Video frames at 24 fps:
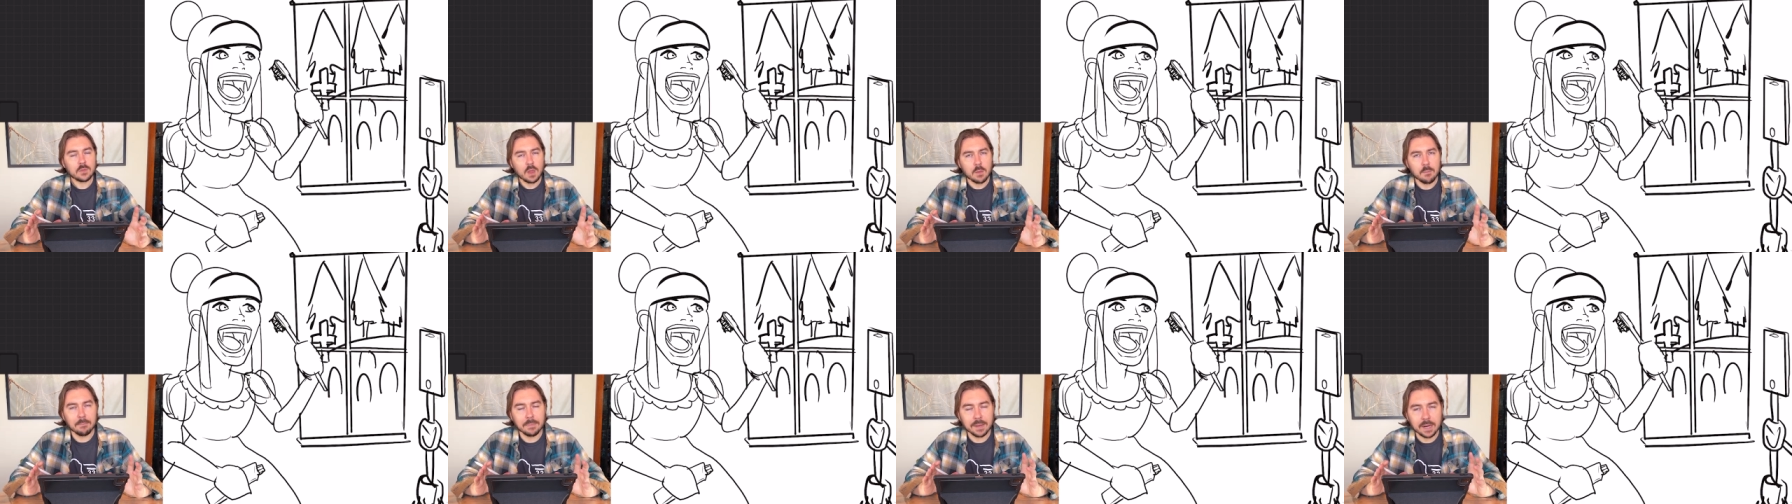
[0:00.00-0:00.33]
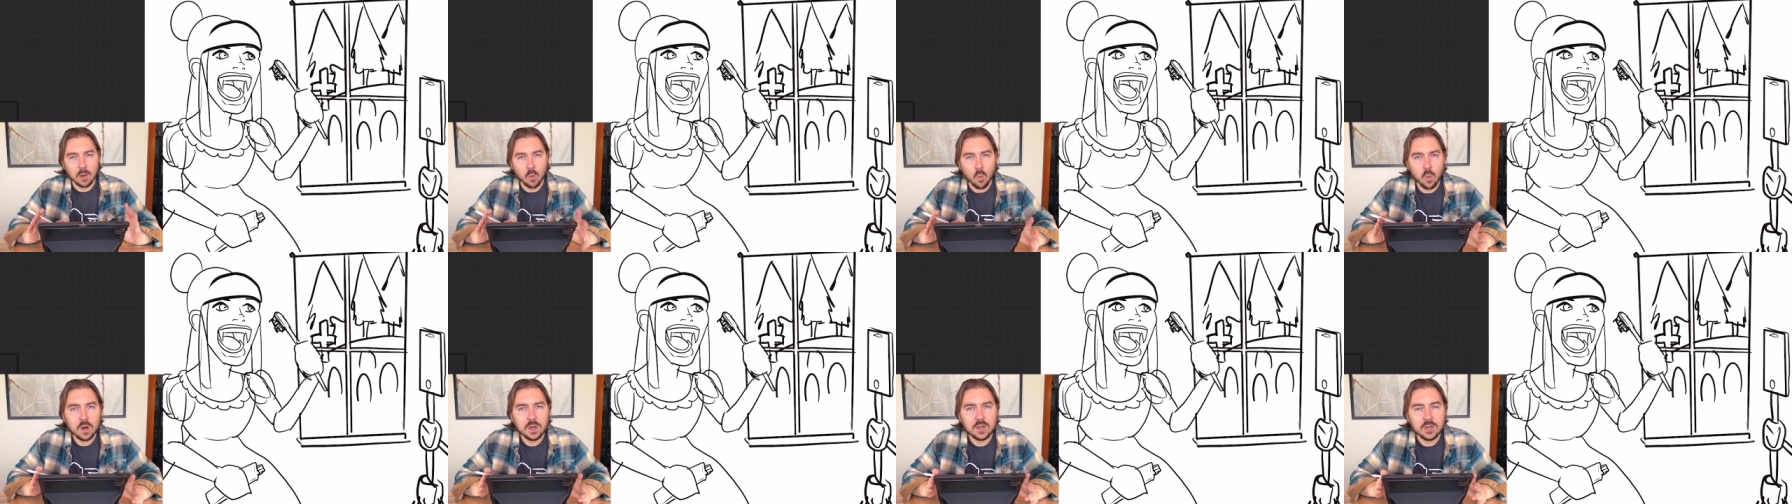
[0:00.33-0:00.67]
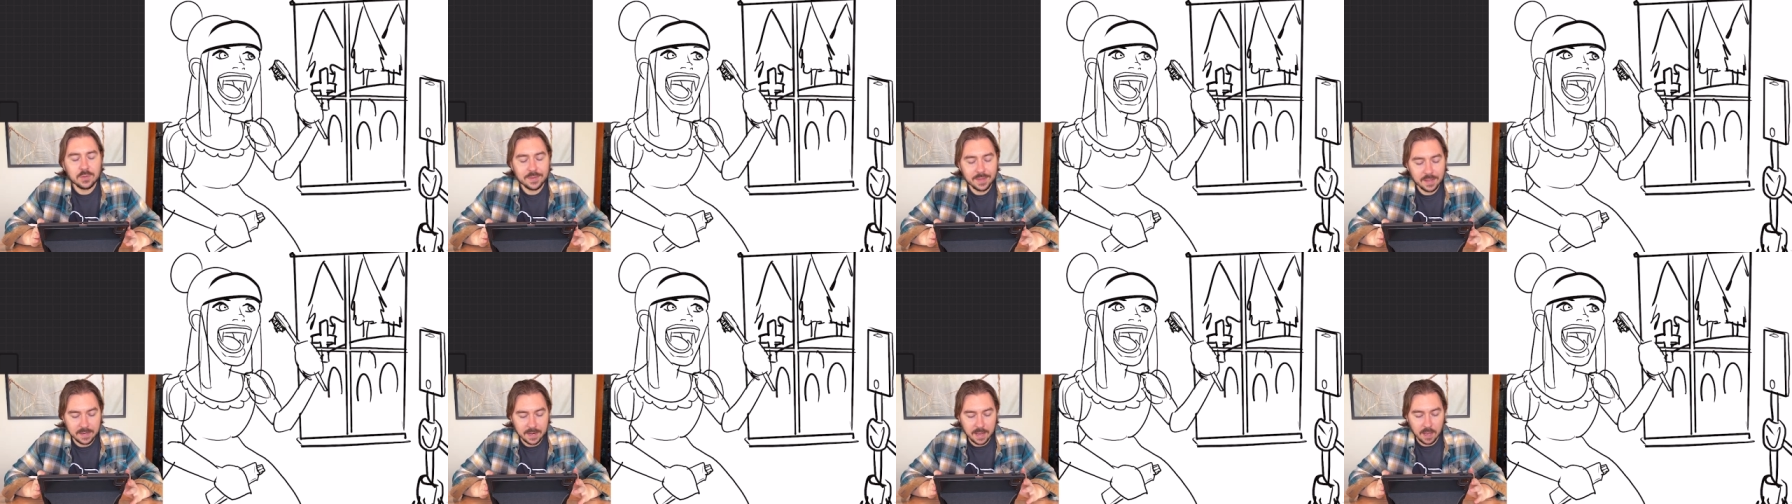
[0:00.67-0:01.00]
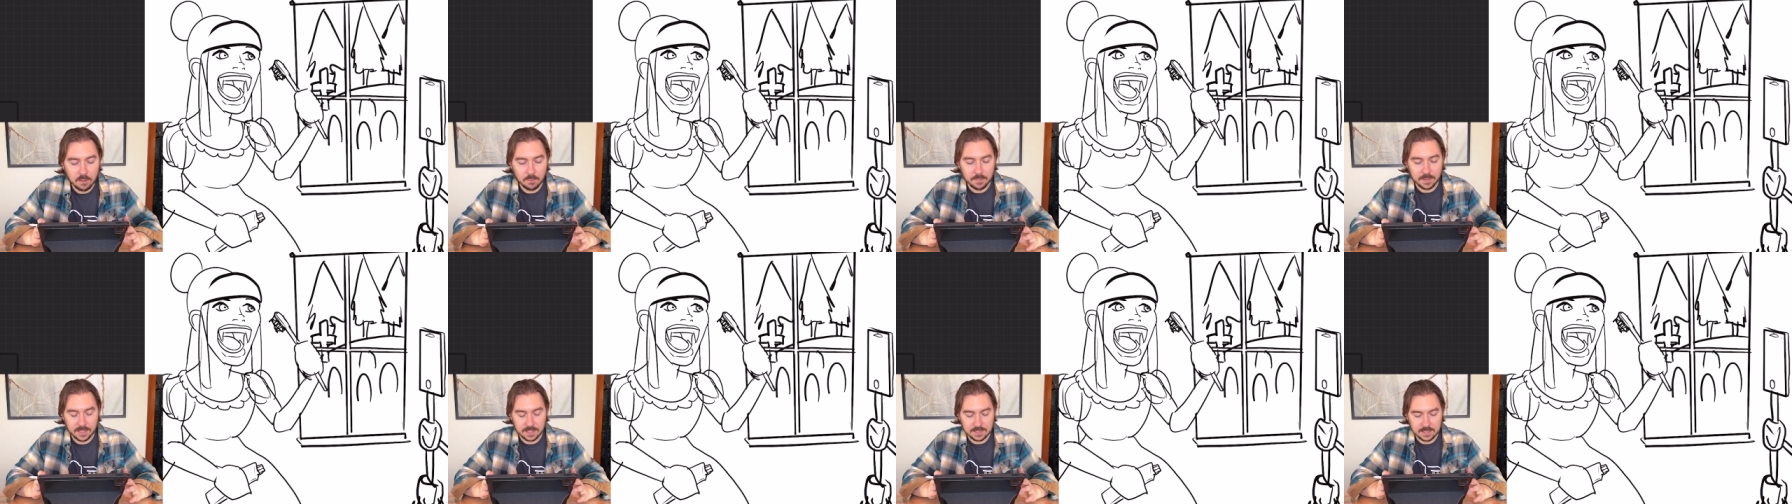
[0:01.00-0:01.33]
but I want to do that now
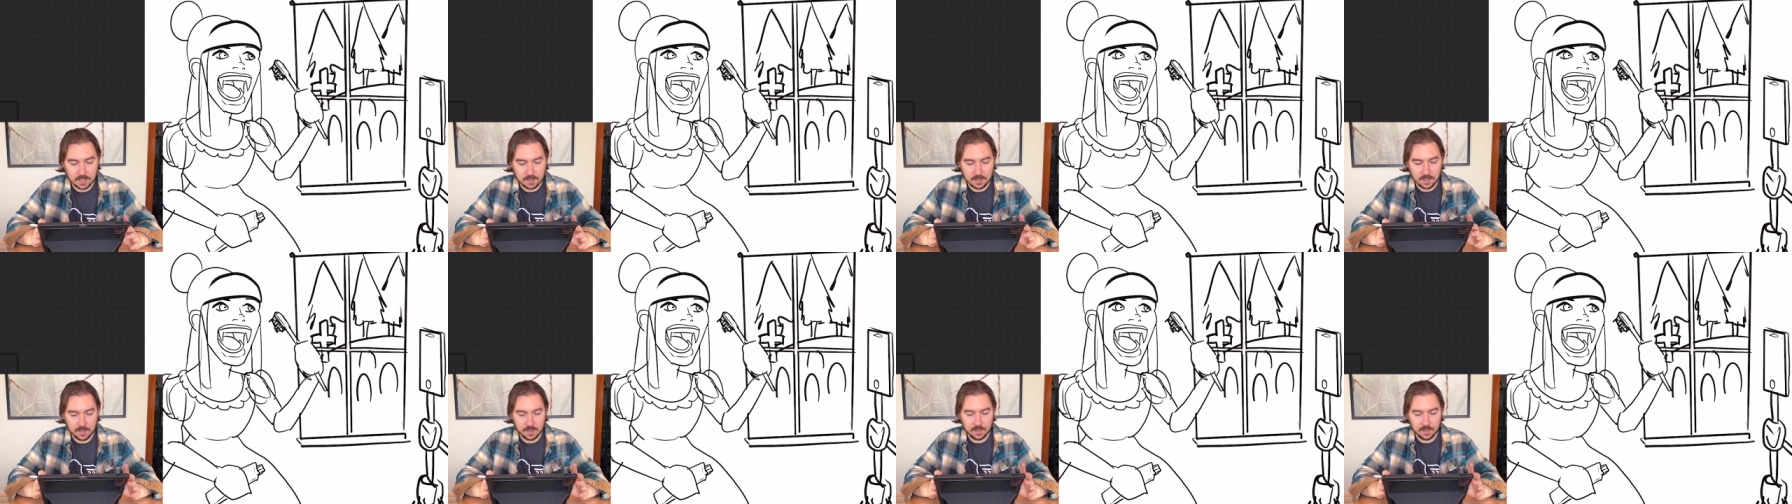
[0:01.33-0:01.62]
because I think